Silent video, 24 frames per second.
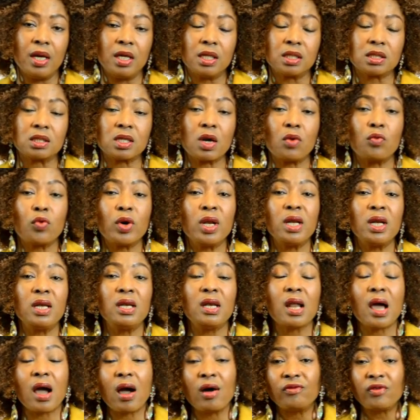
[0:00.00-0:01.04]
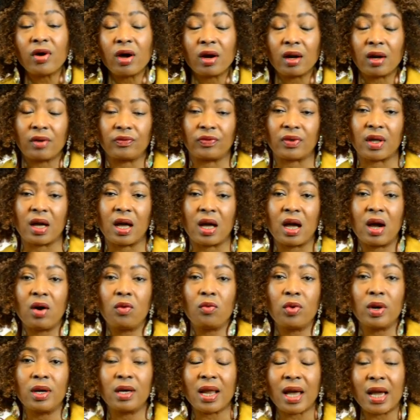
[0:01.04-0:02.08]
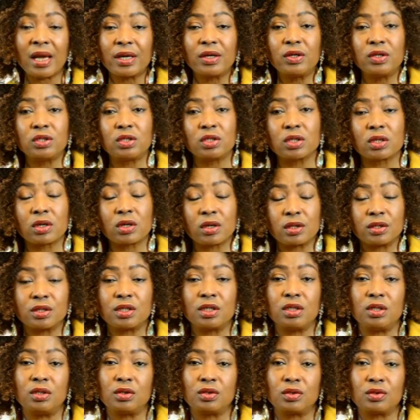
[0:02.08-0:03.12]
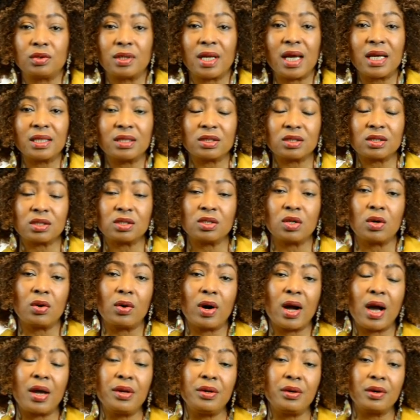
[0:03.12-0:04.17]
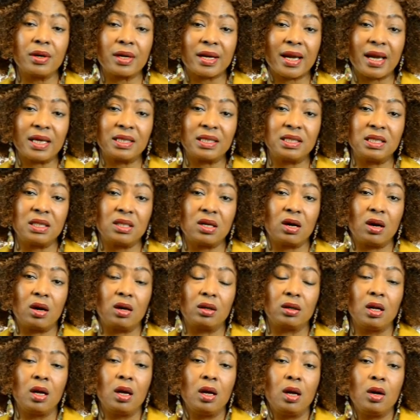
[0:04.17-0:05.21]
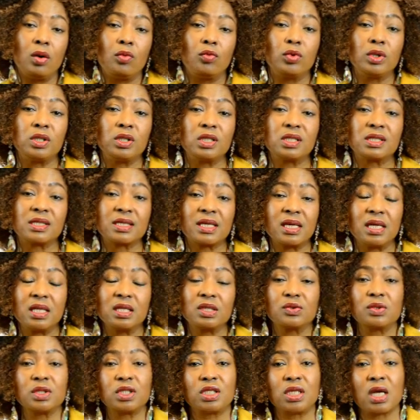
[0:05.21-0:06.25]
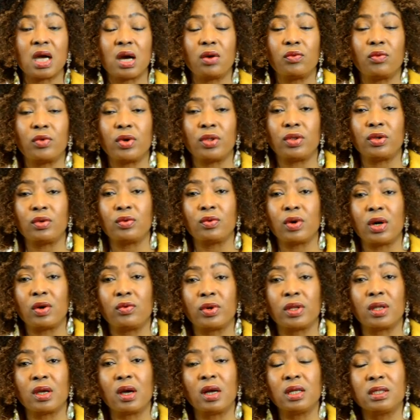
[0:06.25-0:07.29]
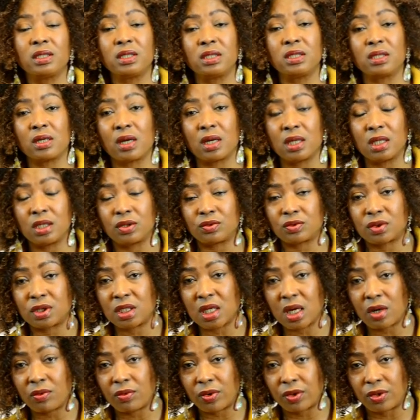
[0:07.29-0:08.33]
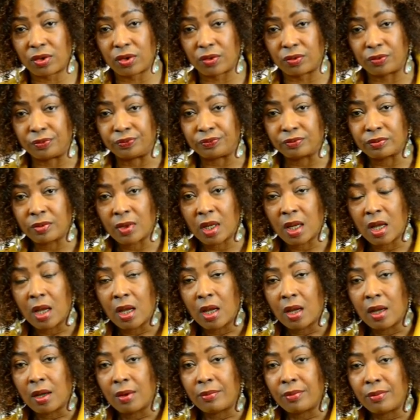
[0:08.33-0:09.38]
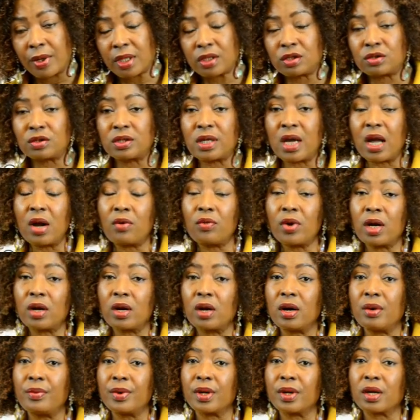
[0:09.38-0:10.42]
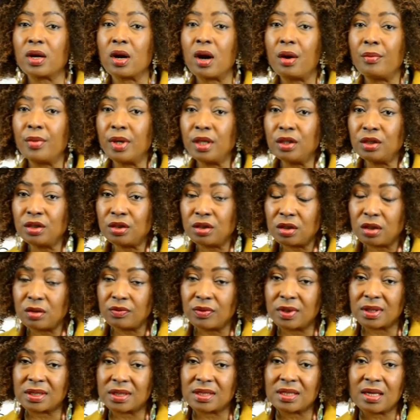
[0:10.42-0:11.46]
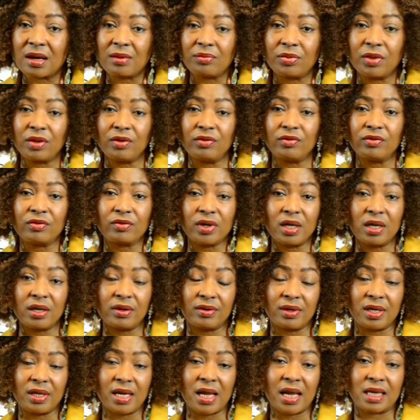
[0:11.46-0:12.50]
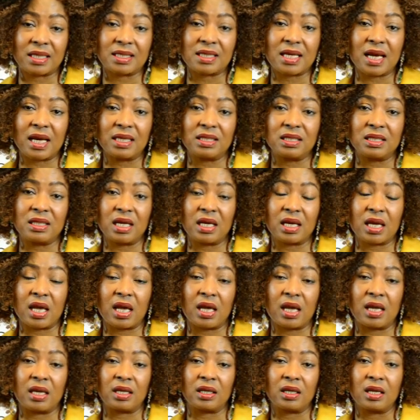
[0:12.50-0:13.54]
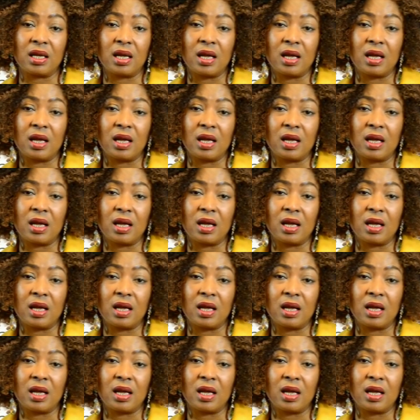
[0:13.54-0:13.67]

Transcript: so we love all of that and we like you to continue to let us know how you're getting on with the skills we share with you and with all the knowledge we share with you but today we're going to be coming to you with something really really exciting again